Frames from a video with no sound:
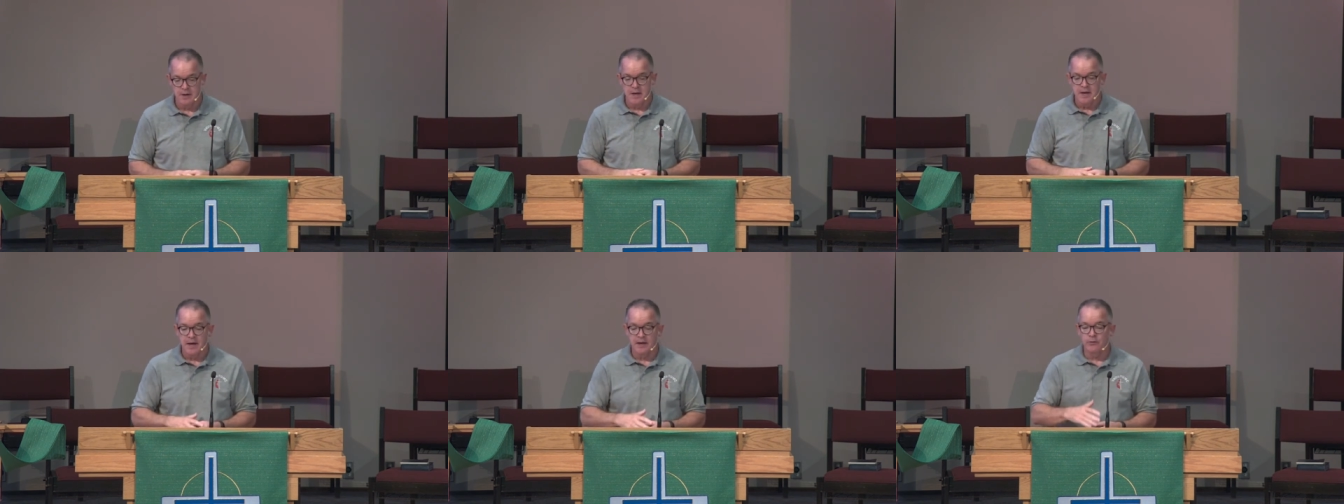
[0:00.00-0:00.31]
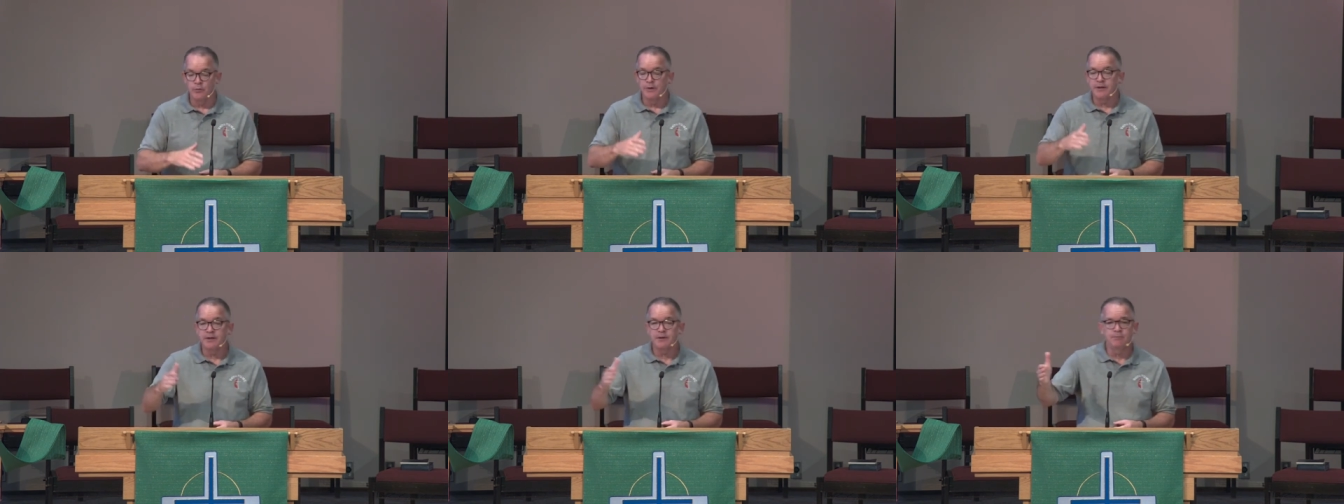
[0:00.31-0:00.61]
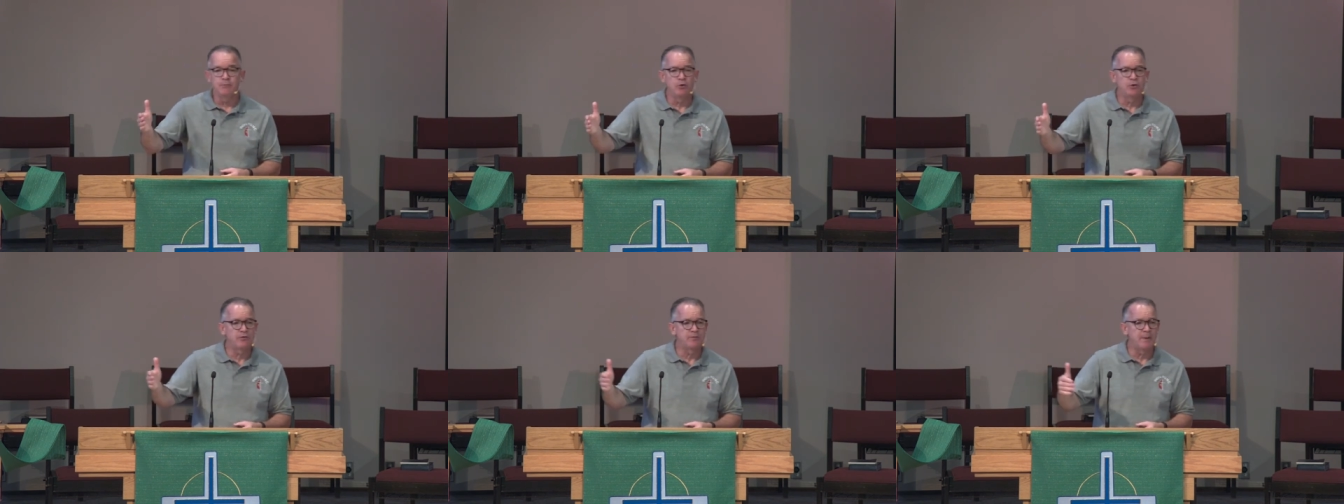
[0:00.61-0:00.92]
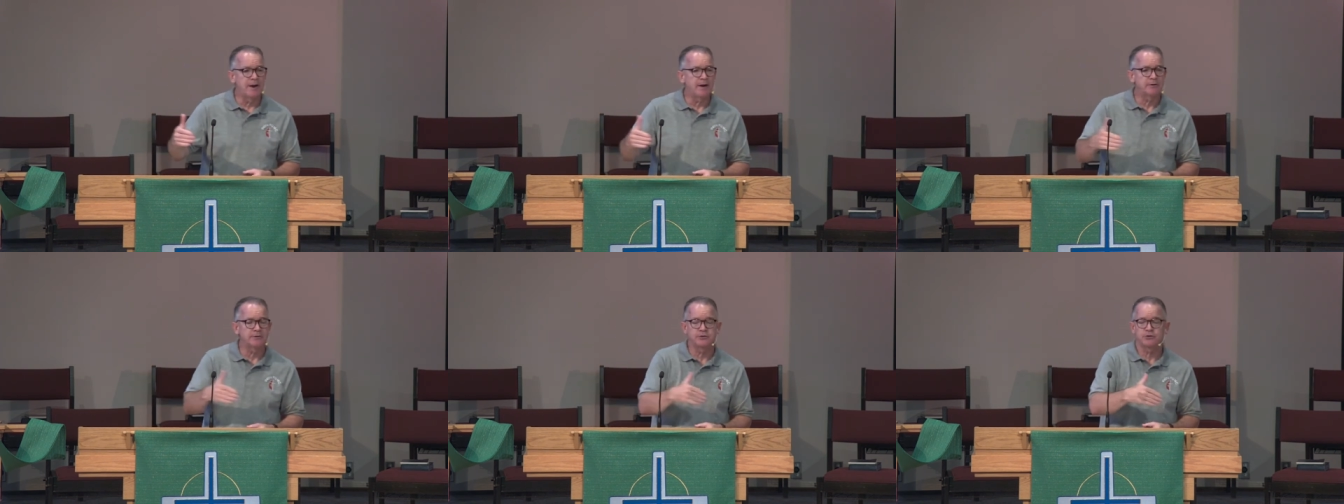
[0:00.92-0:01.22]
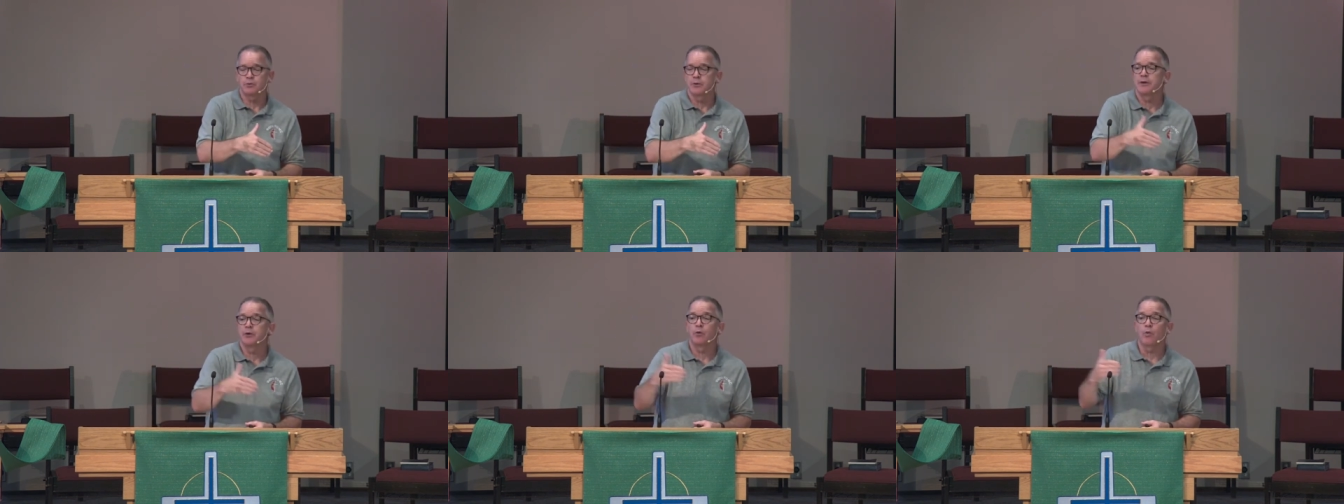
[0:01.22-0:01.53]
And we can move mountains,
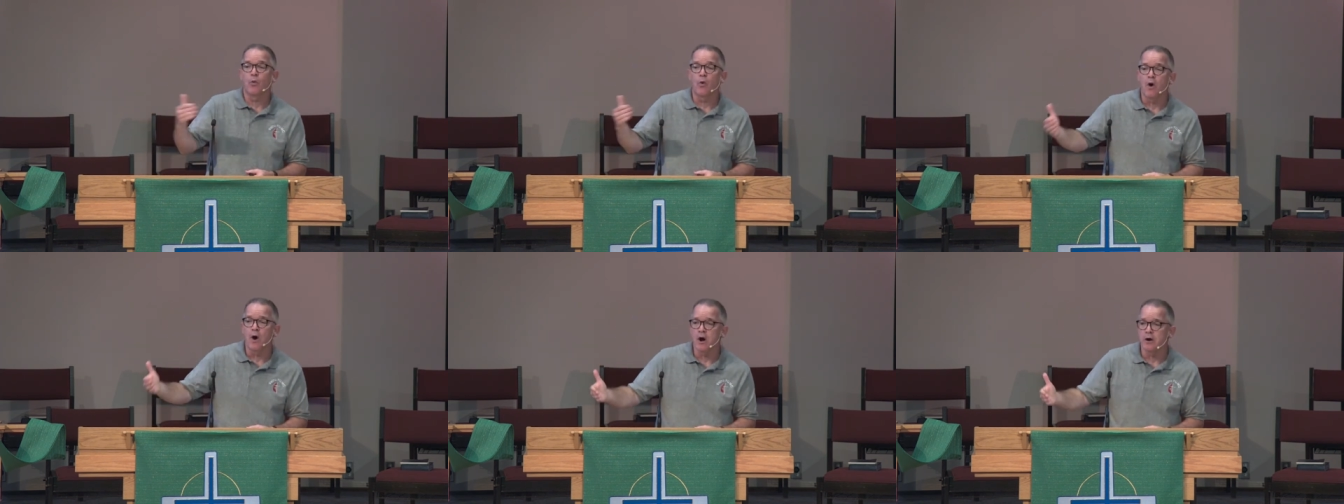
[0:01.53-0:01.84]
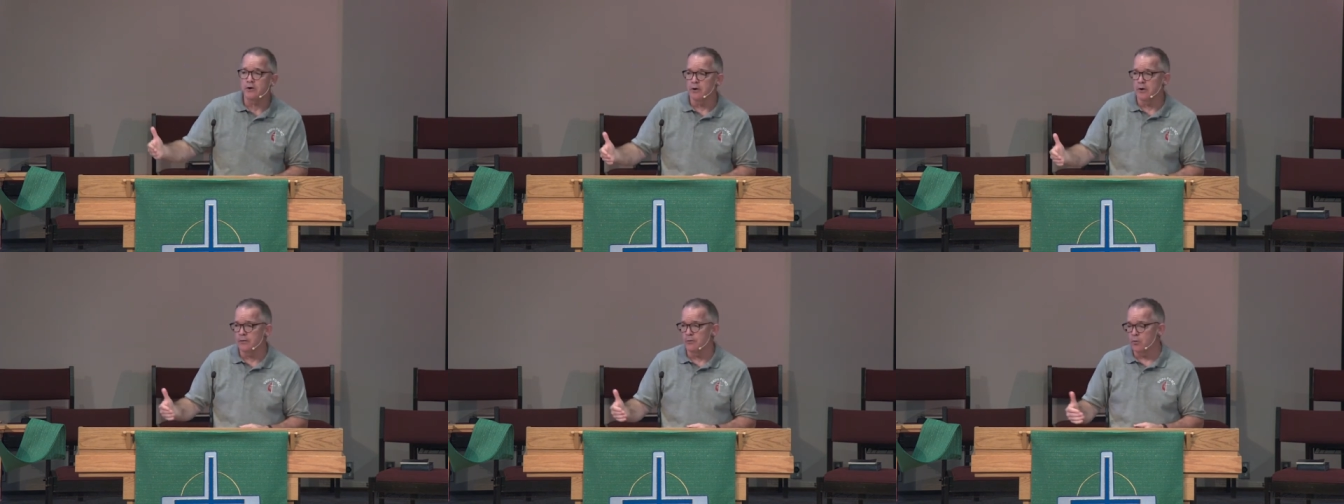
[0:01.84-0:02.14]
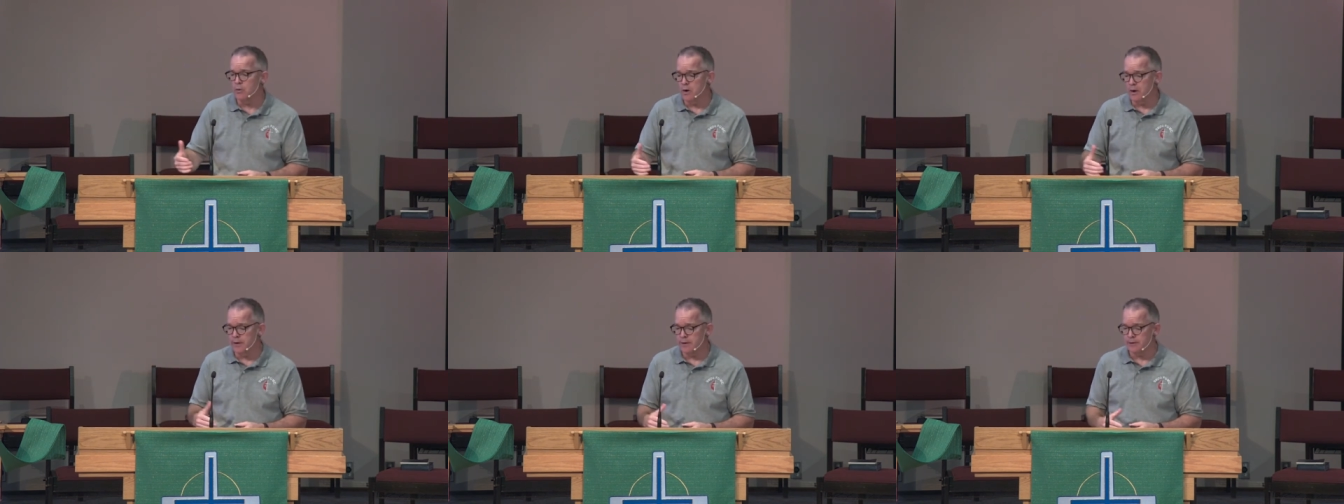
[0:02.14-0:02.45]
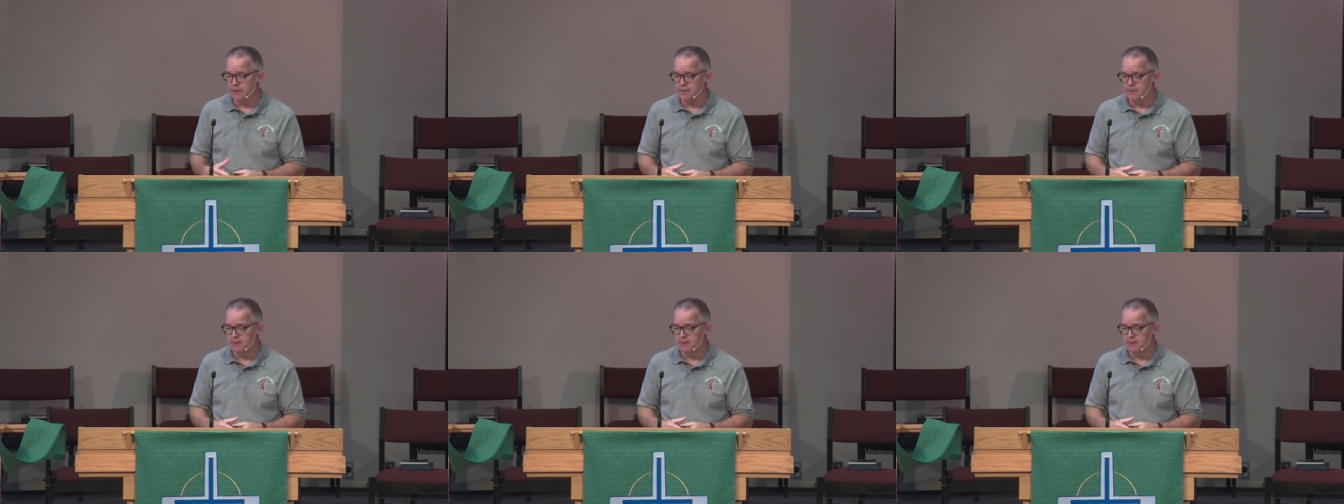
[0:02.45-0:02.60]
we could walk on water.